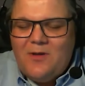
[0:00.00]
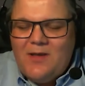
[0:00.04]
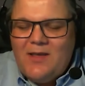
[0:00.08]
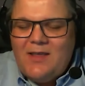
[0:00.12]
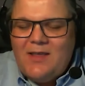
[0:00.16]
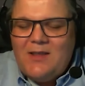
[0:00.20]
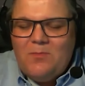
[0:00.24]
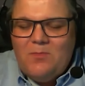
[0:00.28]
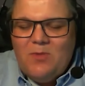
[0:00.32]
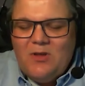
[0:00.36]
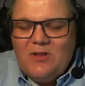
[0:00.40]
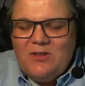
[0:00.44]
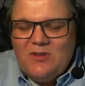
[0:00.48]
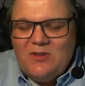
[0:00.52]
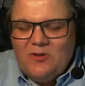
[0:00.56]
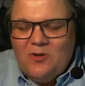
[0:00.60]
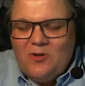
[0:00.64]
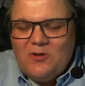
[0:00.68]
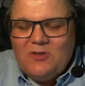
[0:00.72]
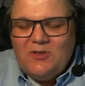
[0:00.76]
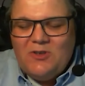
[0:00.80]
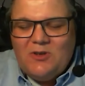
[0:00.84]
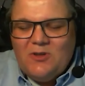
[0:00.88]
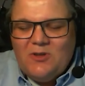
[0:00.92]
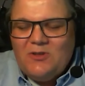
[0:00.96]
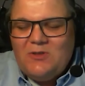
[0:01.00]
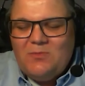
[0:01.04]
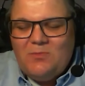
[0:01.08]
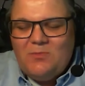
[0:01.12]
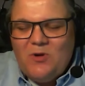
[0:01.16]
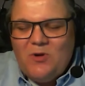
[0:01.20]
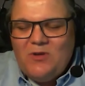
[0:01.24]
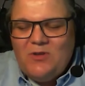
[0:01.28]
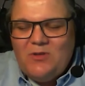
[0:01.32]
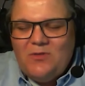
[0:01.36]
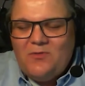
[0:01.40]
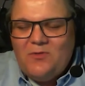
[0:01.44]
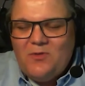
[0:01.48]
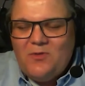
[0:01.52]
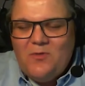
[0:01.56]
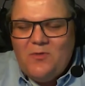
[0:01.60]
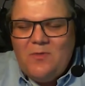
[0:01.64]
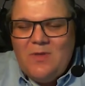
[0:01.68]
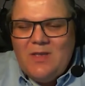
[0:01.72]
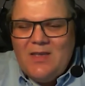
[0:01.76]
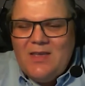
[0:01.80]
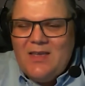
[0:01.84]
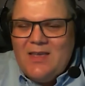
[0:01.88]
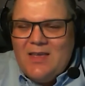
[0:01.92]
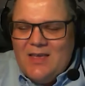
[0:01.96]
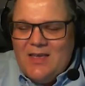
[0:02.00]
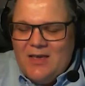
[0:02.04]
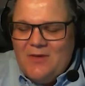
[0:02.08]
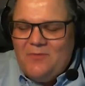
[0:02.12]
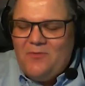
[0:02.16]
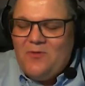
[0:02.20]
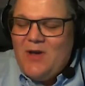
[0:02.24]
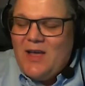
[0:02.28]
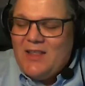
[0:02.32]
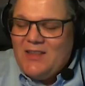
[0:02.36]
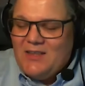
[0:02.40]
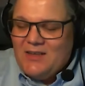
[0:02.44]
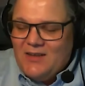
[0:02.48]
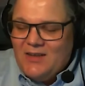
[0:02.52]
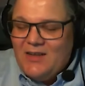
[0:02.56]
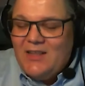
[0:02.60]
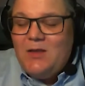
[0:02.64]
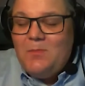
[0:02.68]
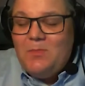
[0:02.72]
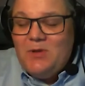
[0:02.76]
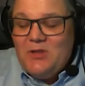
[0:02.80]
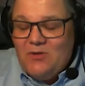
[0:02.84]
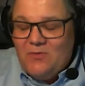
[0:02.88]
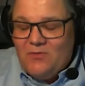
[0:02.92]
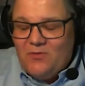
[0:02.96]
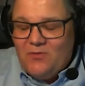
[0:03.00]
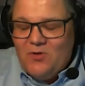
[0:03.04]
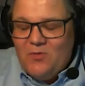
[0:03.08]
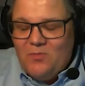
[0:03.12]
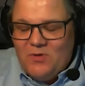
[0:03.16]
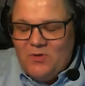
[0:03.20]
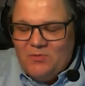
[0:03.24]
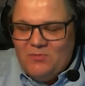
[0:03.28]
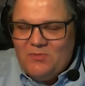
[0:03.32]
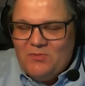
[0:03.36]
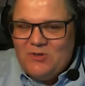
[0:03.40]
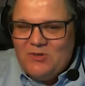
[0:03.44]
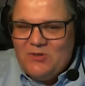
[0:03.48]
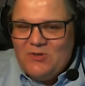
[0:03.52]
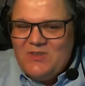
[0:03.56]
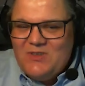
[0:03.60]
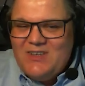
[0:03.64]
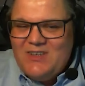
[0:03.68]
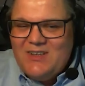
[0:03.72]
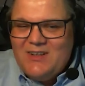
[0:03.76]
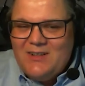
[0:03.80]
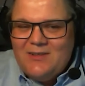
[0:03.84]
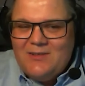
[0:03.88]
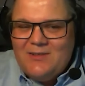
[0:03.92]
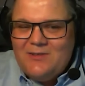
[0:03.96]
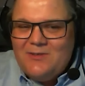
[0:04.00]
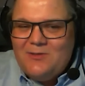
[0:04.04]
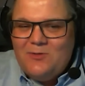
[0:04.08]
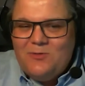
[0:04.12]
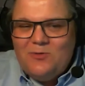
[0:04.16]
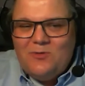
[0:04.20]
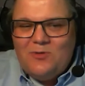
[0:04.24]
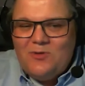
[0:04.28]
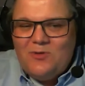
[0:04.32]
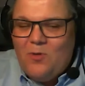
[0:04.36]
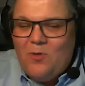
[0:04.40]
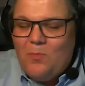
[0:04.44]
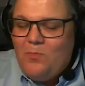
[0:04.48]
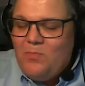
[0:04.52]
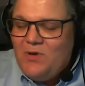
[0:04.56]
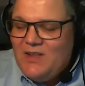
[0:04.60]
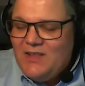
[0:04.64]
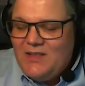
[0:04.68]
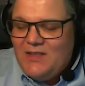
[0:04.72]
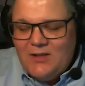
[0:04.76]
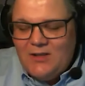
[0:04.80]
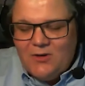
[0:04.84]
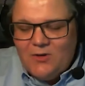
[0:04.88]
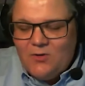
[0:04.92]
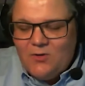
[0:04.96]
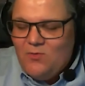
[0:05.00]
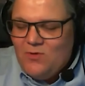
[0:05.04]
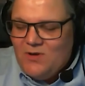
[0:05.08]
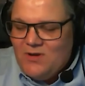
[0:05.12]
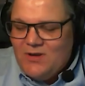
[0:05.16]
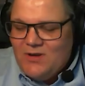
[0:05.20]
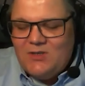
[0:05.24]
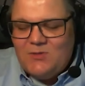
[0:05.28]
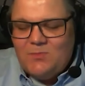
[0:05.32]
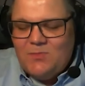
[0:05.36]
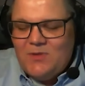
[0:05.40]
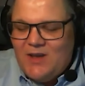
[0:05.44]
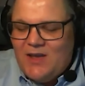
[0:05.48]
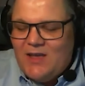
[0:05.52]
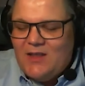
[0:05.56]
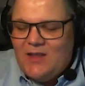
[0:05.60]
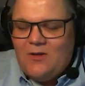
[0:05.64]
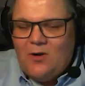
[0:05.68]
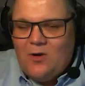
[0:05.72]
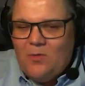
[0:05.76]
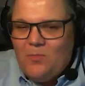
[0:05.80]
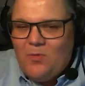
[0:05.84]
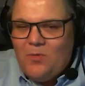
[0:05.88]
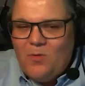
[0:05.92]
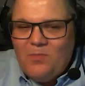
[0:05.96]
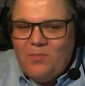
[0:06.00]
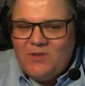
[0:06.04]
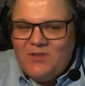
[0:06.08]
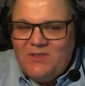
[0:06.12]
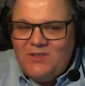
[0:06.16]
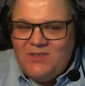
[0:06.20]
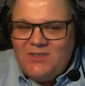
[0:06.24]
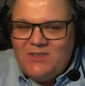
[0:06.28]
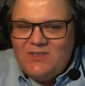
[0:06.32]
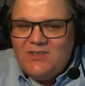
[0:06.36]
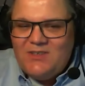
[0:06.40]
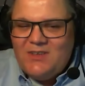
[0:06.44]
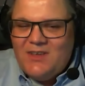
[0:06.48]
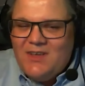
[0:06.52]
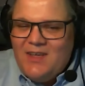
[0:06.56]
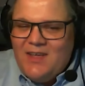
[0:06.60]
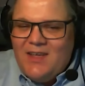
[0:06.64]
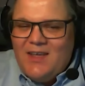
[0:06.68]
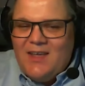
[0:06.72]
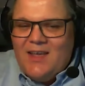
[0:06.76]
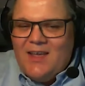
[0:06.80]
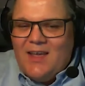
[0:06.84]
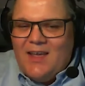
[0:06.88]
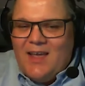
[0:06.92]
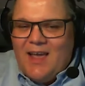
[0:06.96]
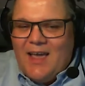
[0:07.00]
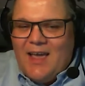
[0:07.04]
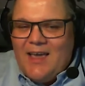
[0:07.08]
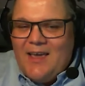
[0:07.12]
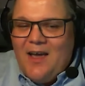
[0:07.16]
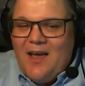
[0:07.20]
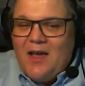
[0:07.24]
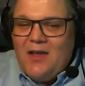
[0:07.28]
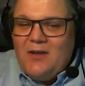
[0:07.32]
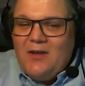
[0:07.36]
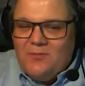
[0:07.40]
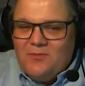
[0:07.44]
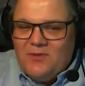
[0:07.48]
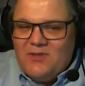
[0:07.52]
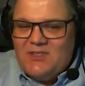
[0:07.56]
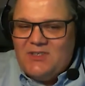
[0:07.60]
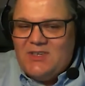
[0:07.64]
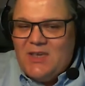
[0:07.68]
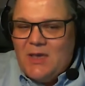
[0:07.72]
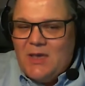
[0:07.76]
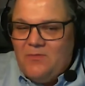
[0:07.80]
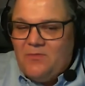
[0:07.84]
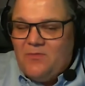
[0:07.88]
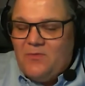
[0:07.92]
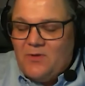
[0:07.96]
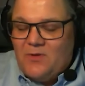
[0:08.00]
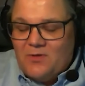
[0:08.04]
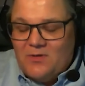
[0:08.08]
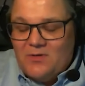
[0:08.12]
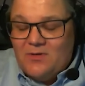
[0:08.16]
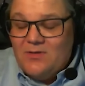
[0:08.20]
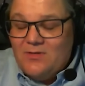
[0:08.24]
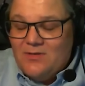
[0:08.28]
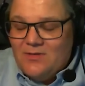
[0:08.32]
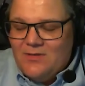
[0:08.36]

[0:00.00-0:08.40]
in a metallurgical point of view. If you add a little bit of aluminum to steel, you completely ruin its mechanical properties, and kind of the same for